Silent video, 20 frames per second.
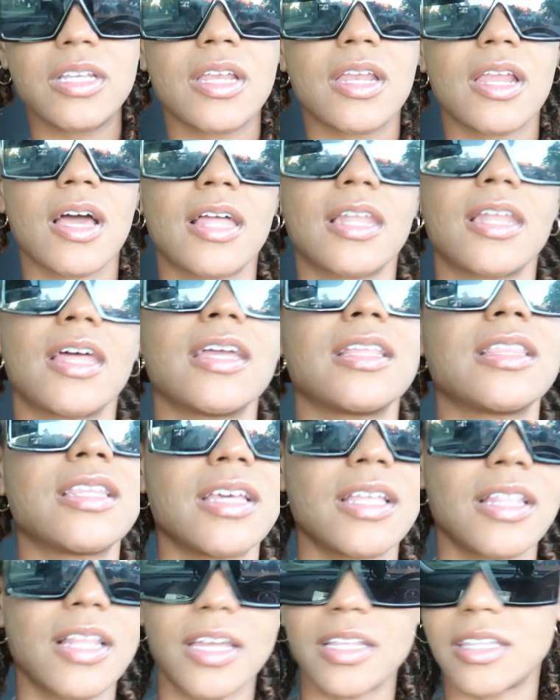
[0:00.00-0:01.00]
did not like
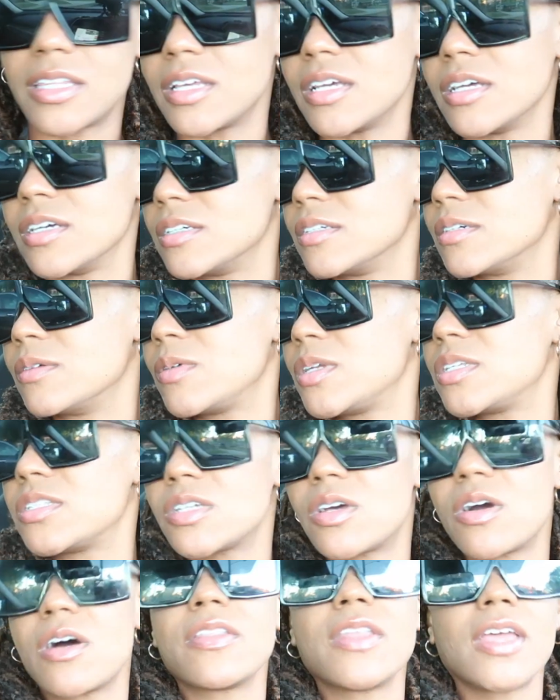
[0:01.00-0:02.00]
the like the um what is
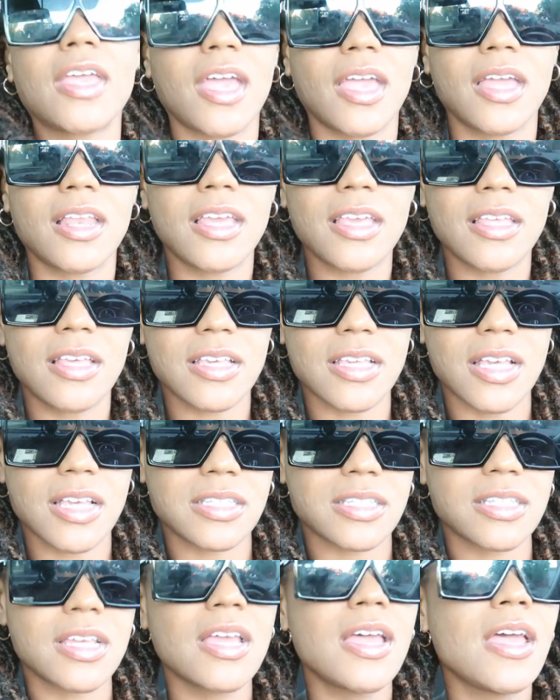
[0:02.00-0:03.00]
it called the cany it
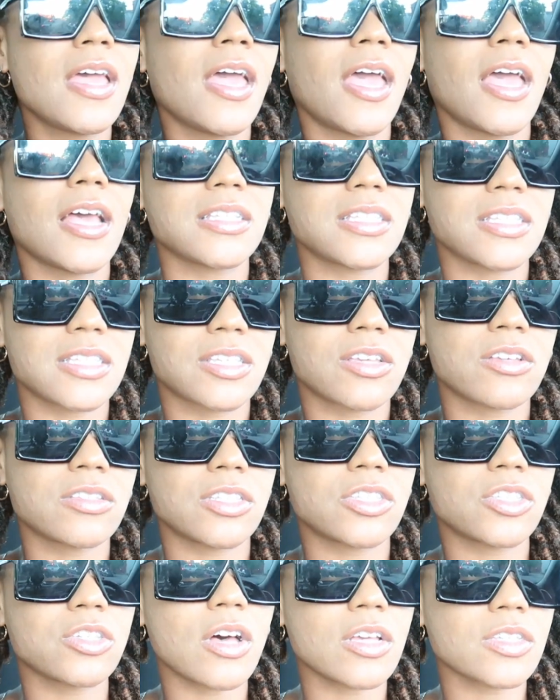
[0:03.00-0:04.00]
has has
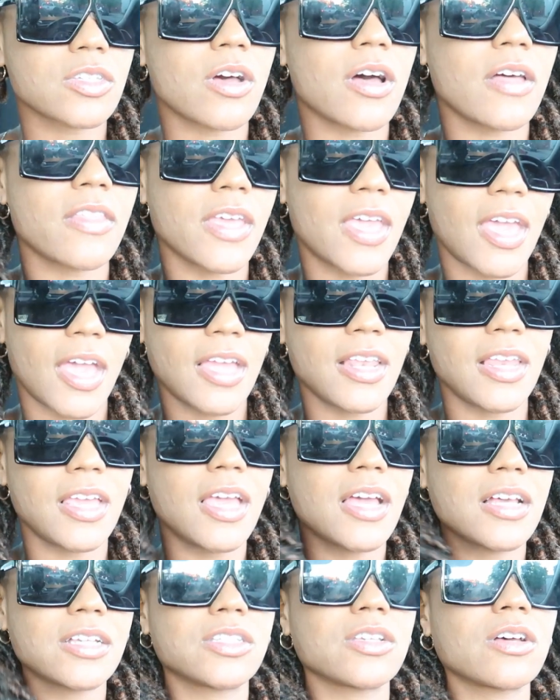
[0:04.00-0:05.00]
this sauce called the
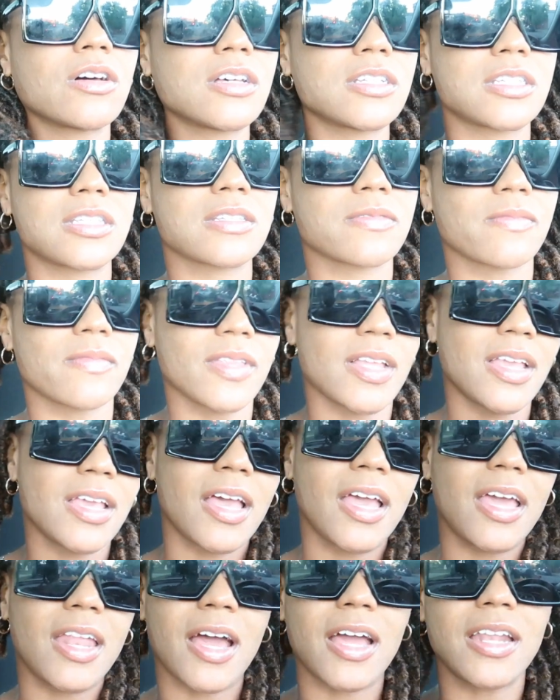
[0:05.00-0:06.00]
caniac sauce
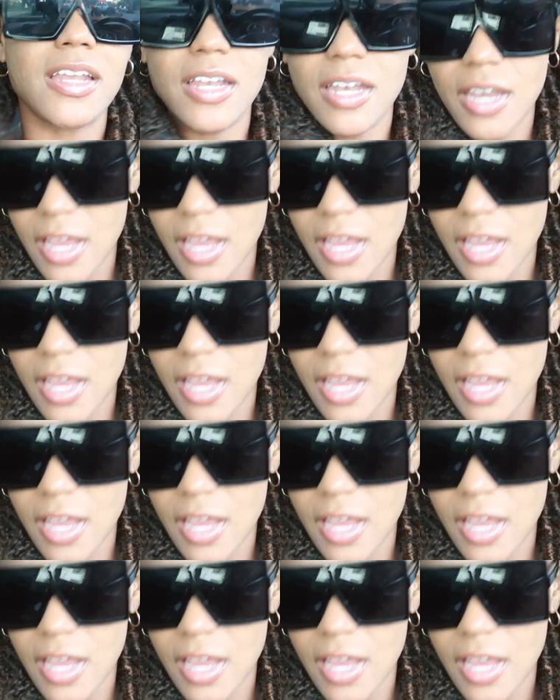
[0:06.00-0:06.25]
and i did